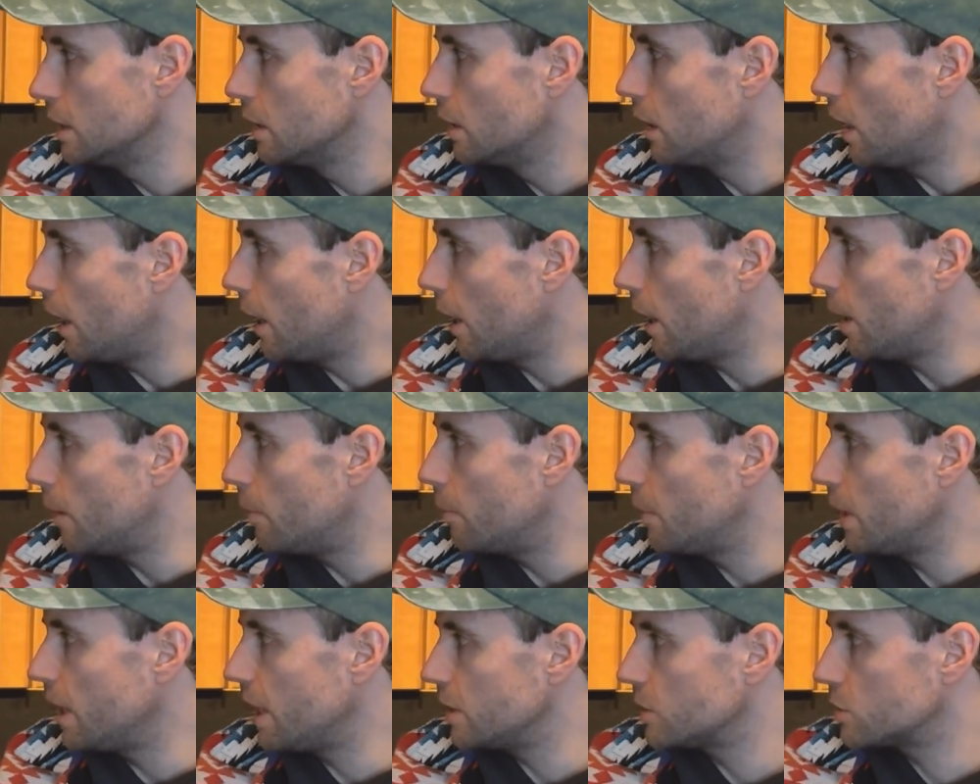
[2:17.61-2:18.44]

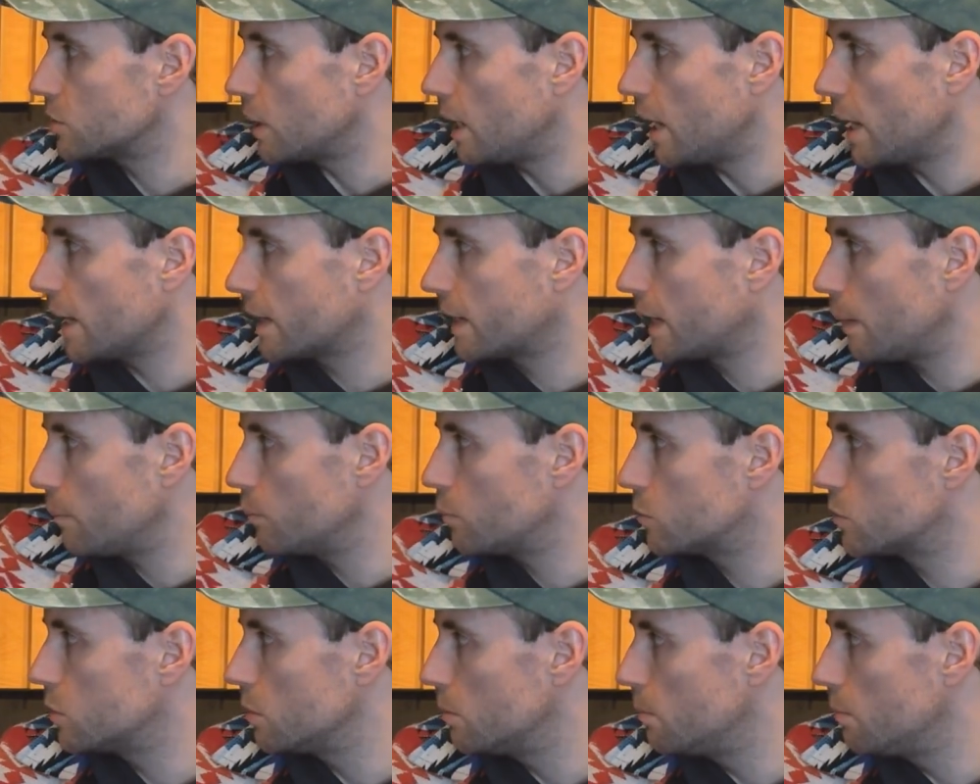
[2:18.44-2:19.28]
I
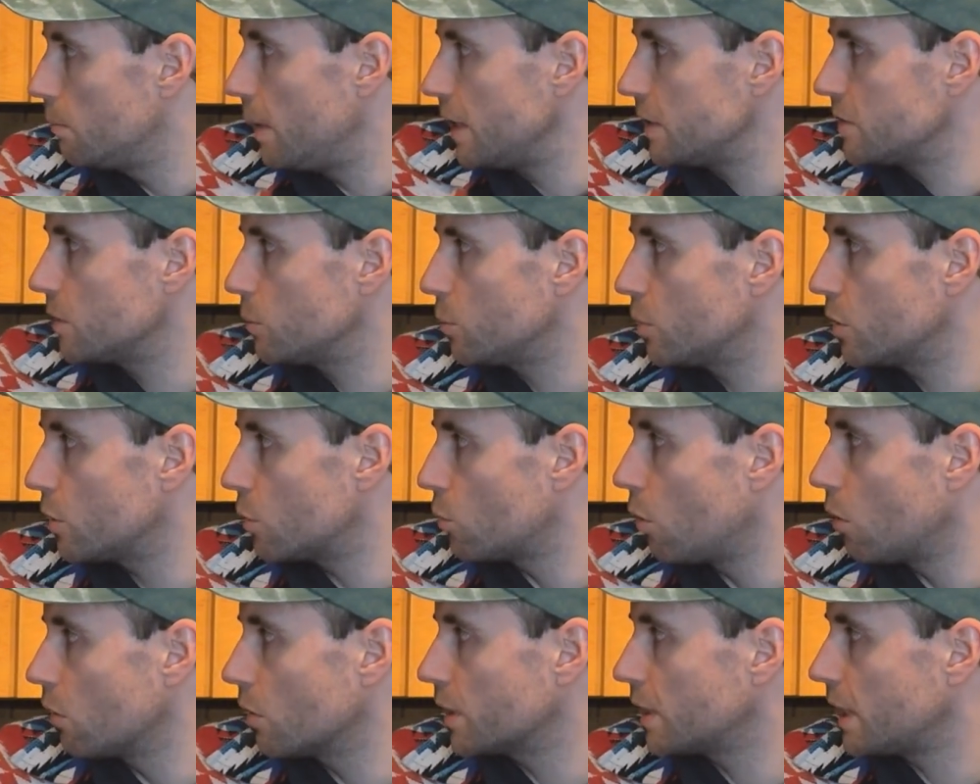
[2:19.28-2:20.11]
kept messing with the
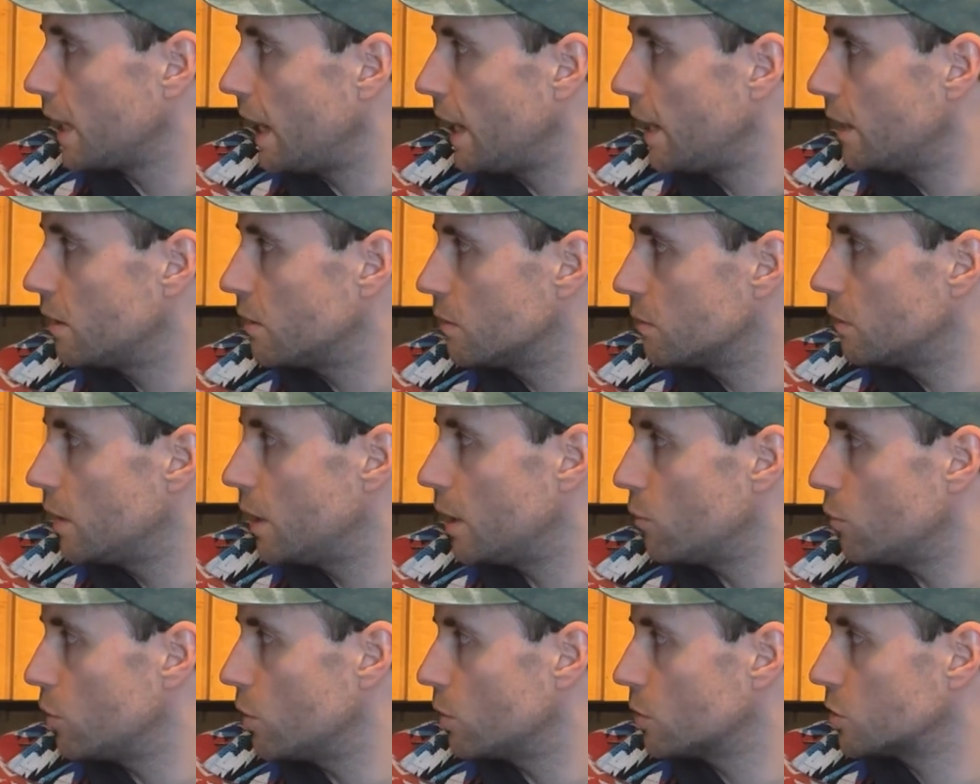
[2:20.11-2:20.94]
wrong gain
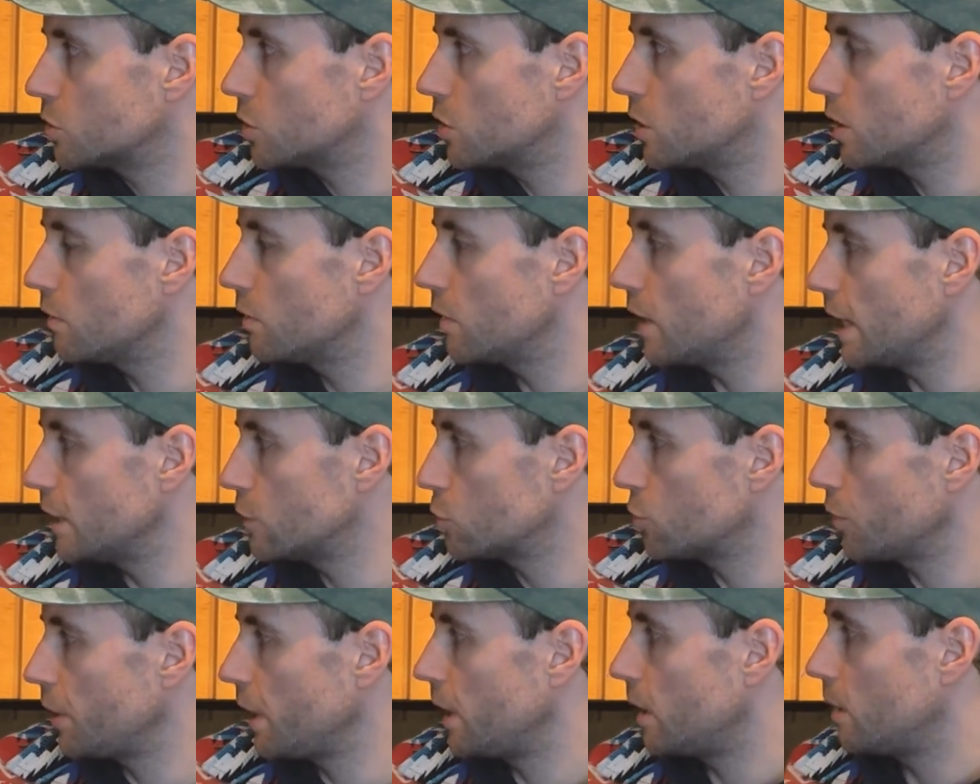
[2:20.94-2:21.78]
and reduction, and like
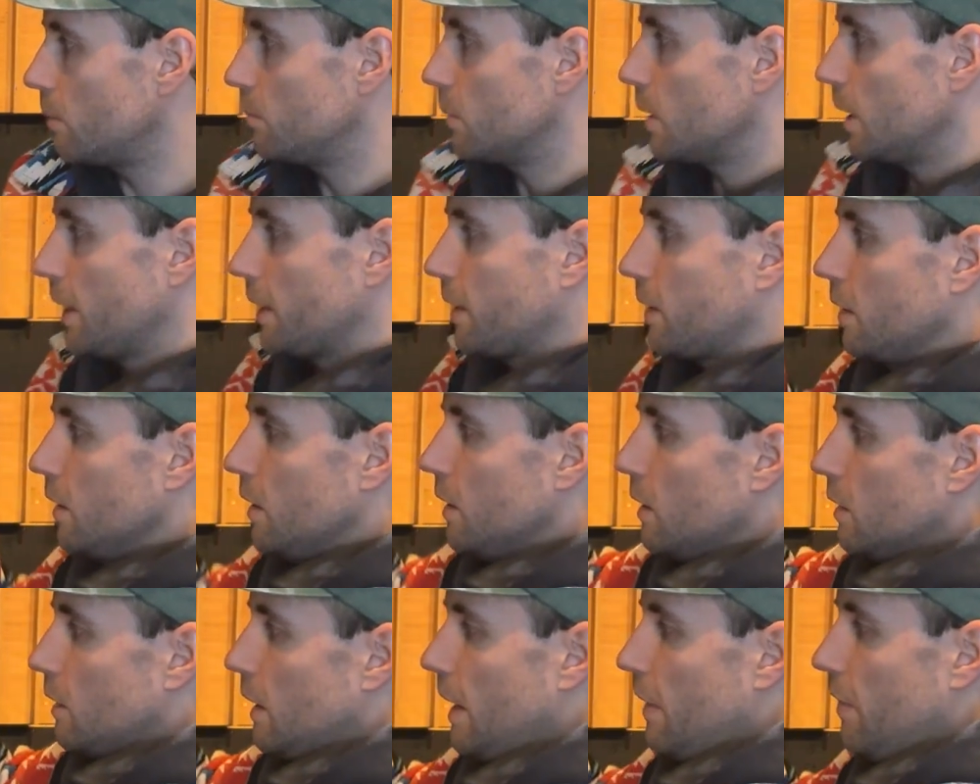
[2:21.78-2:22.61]
treating them like
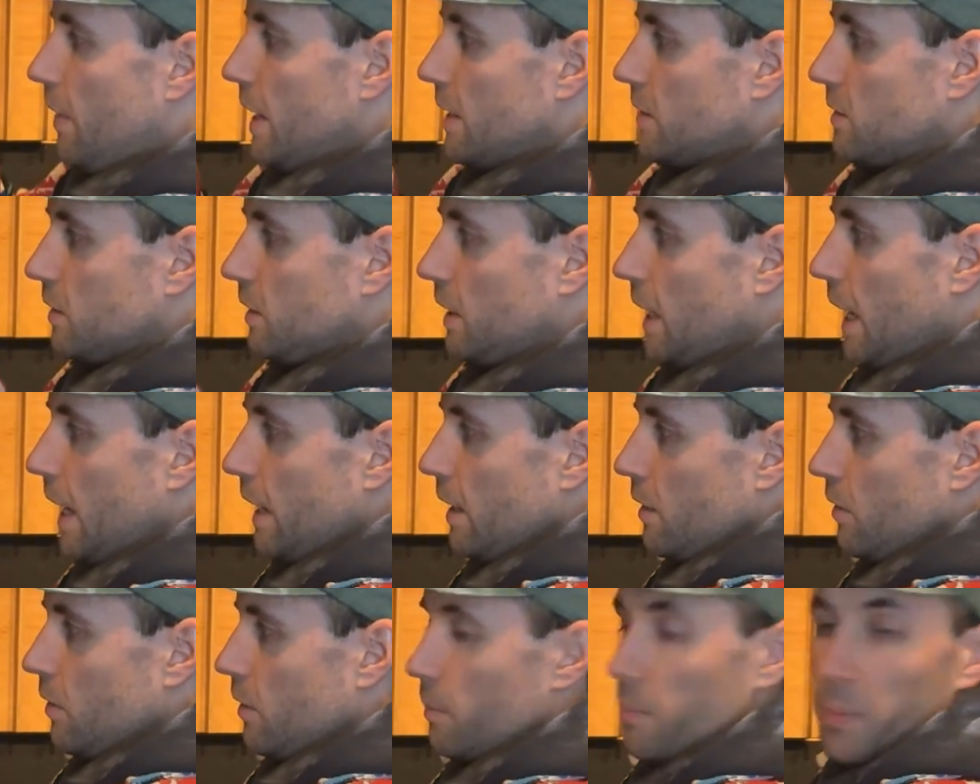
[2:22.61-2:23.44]
this, gain
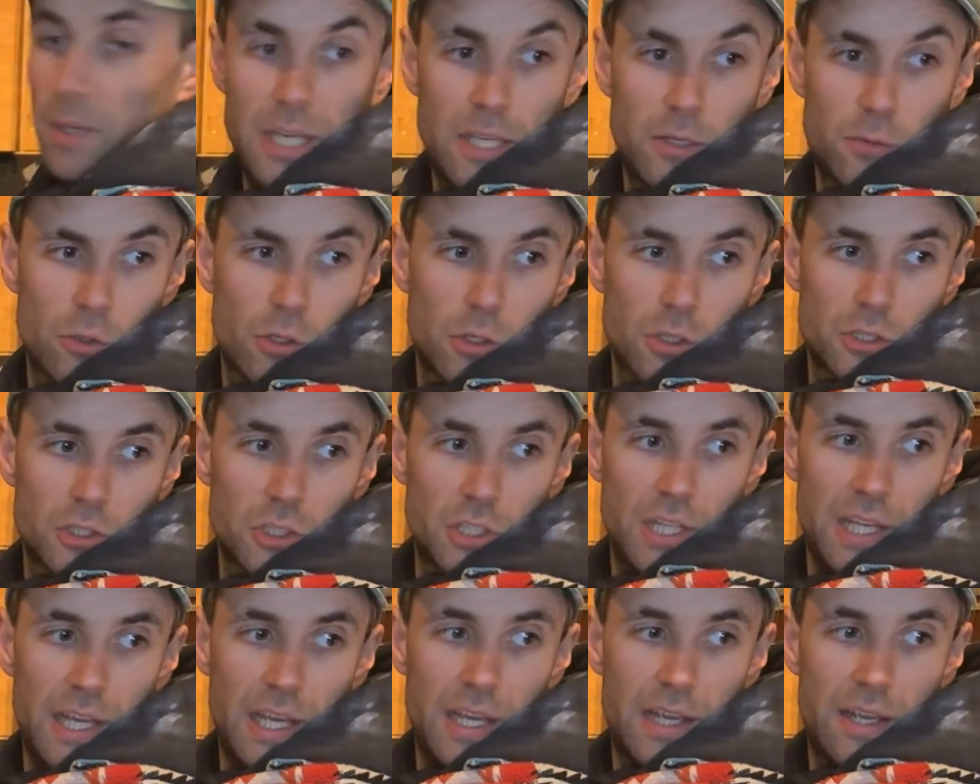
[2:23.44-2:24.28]
and the peak reduction
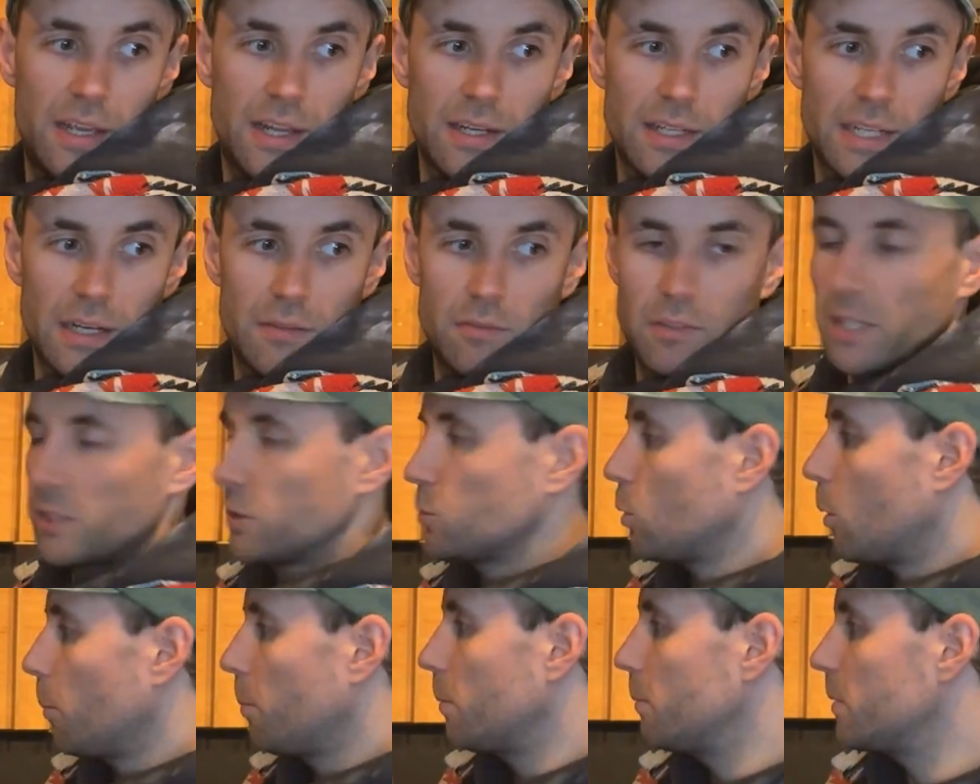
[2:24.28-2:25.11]
here, and kind of like
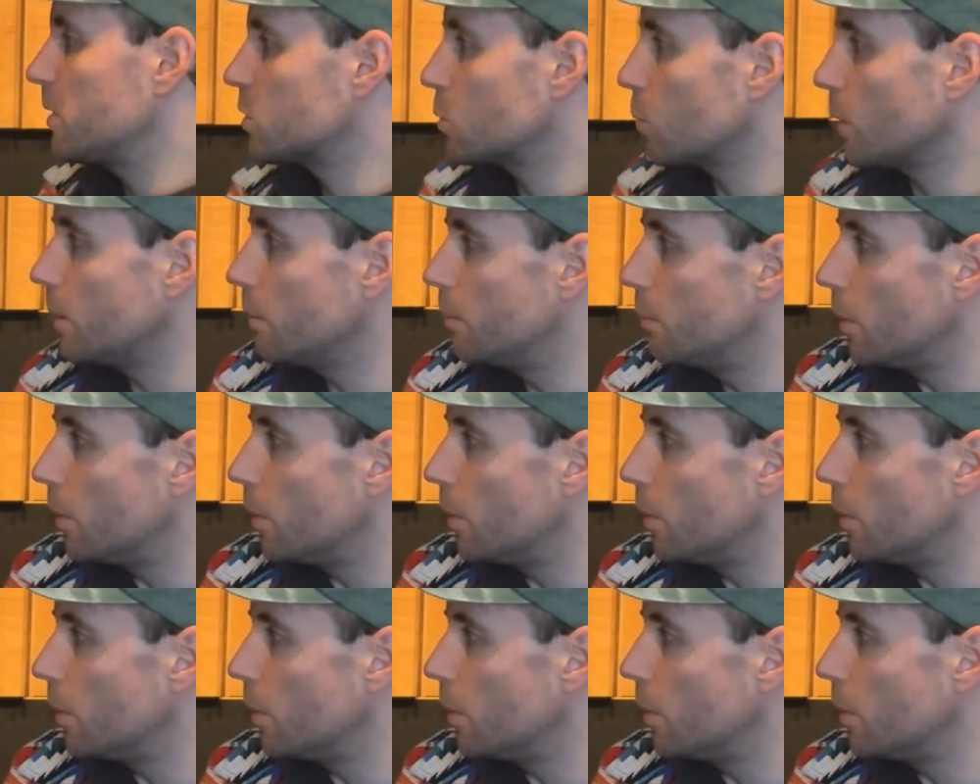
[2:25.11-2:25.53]
swapping between.